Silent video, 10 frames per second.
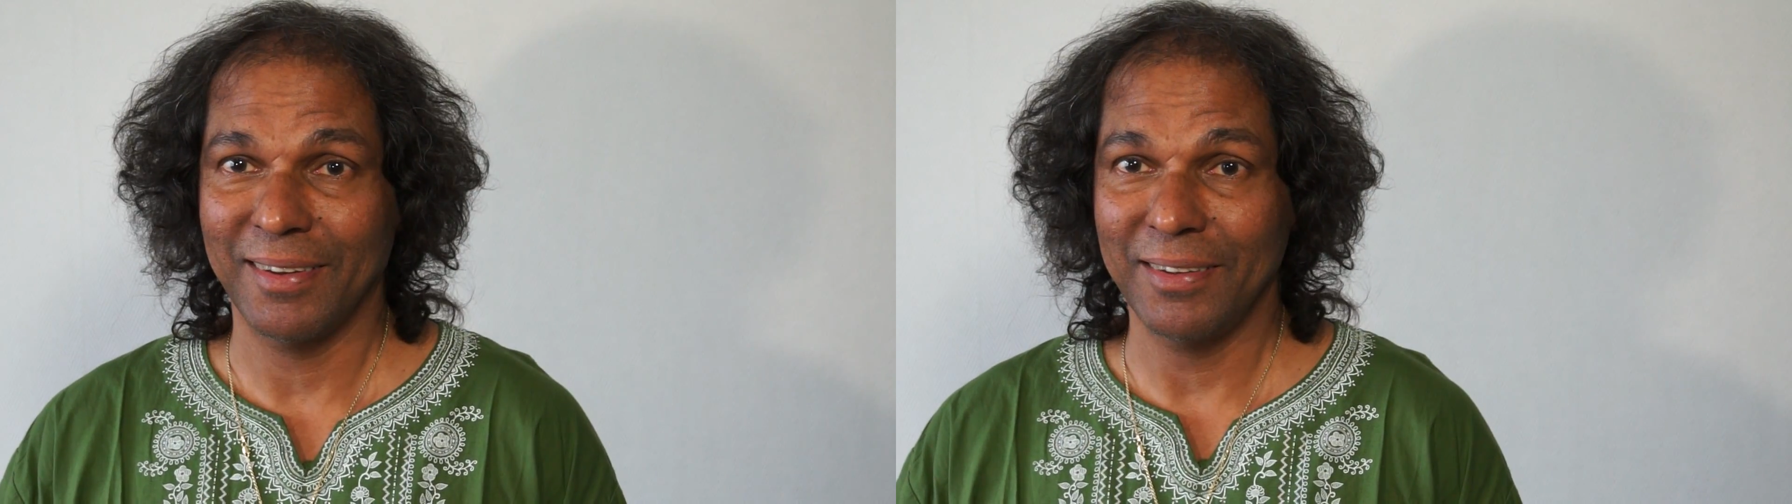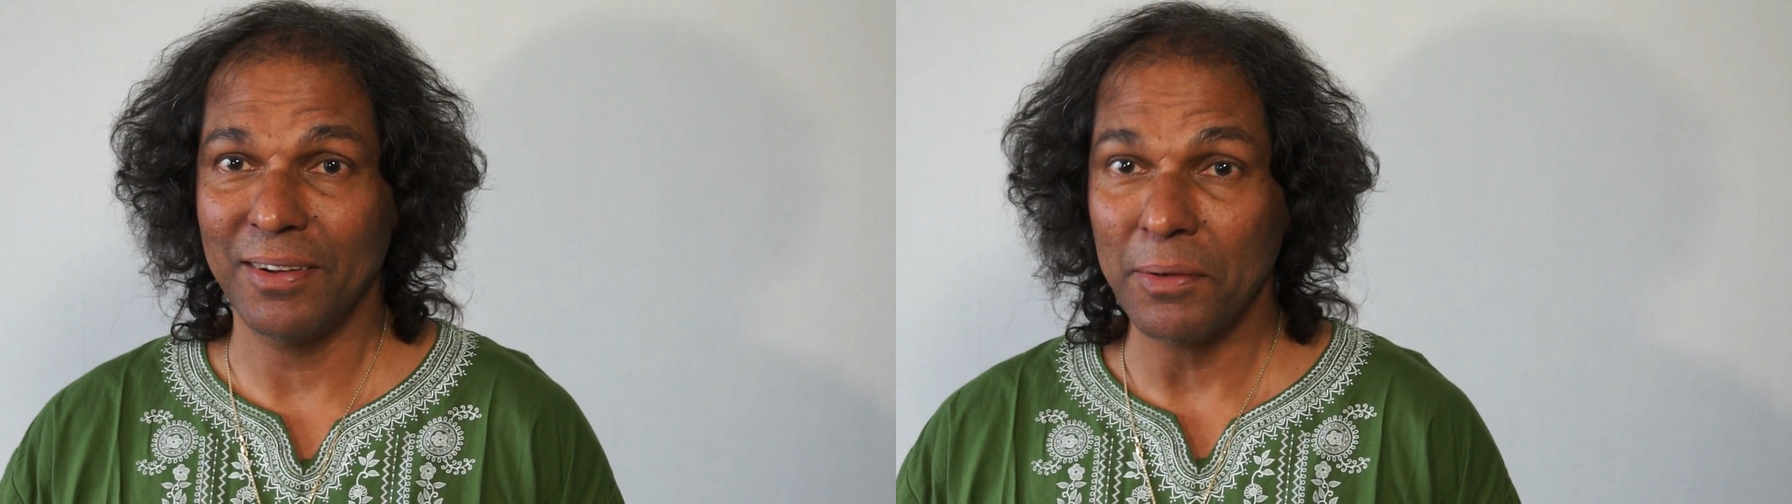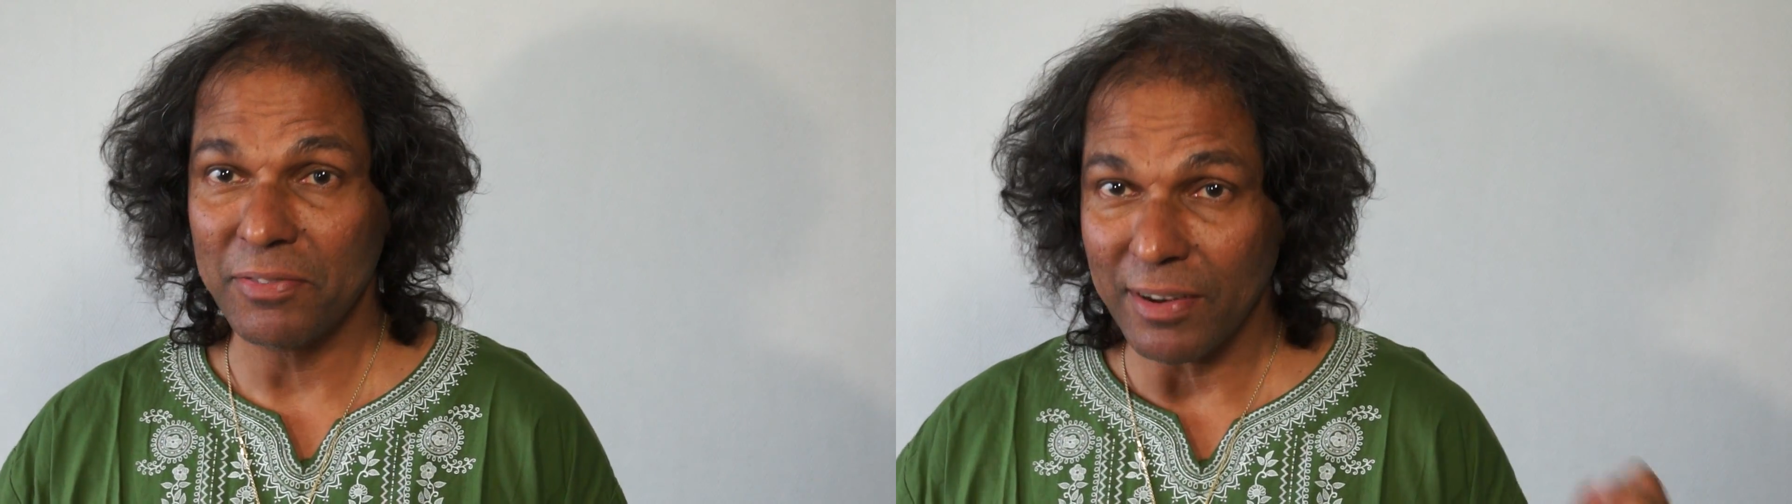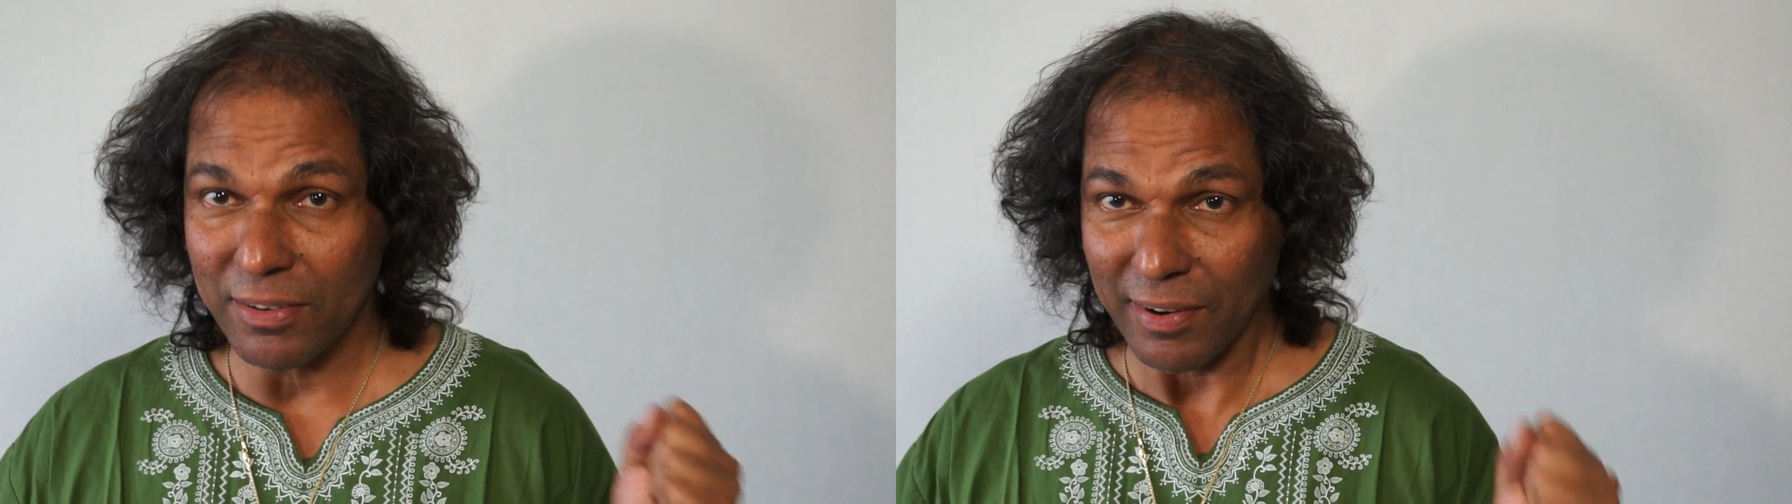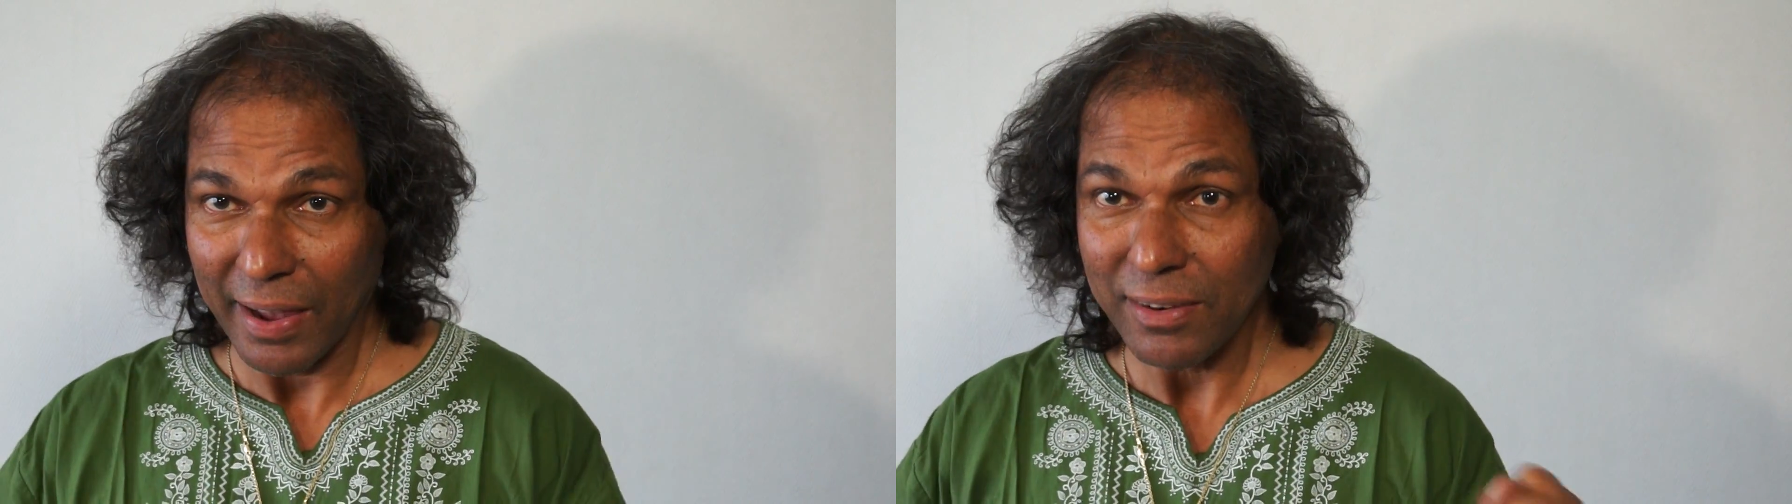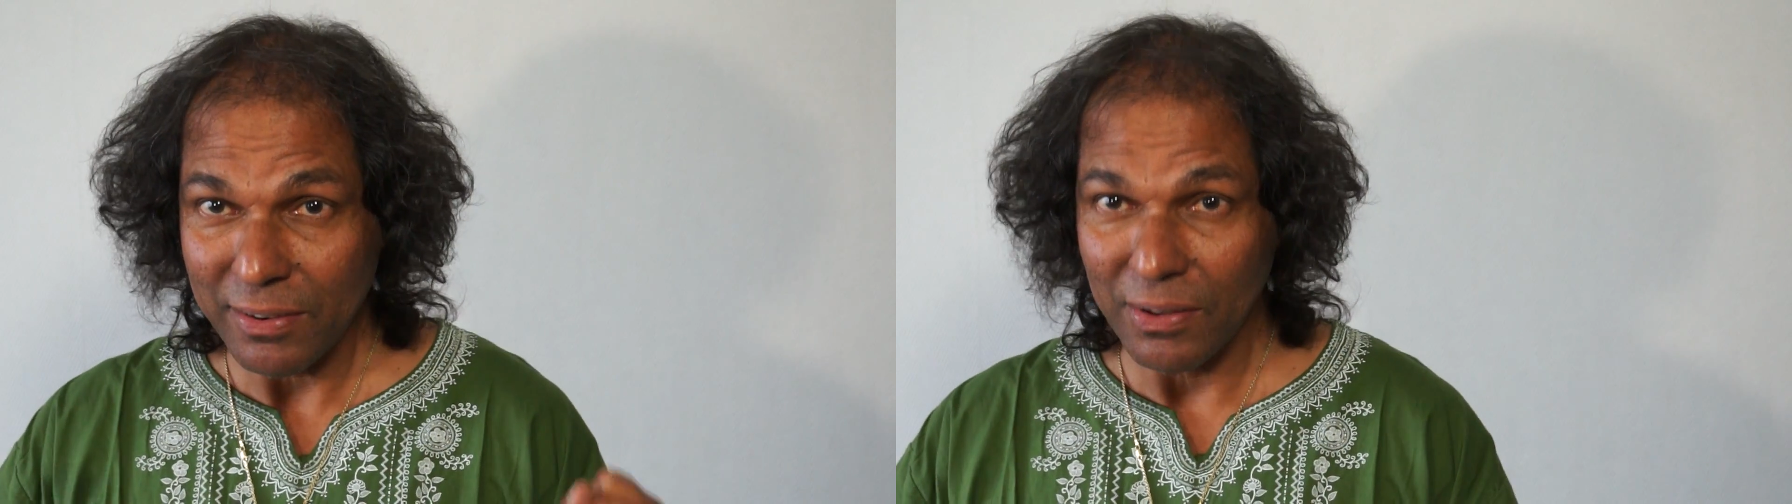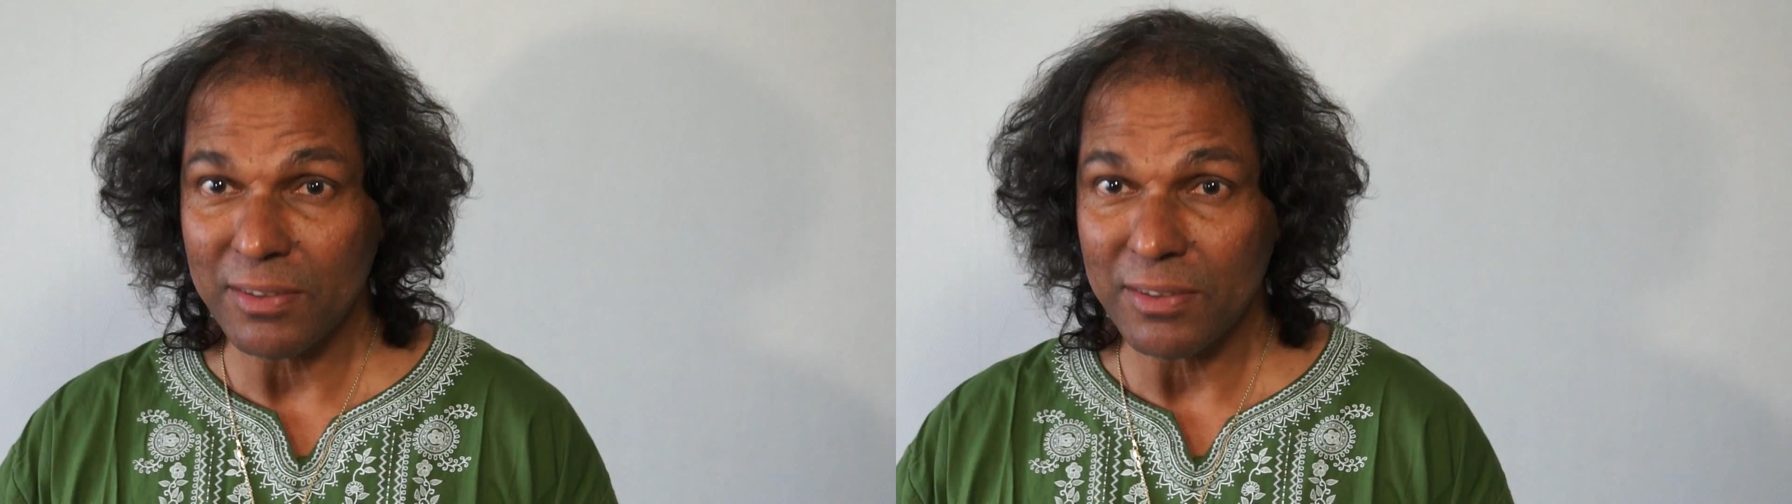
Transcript: If you're trying to do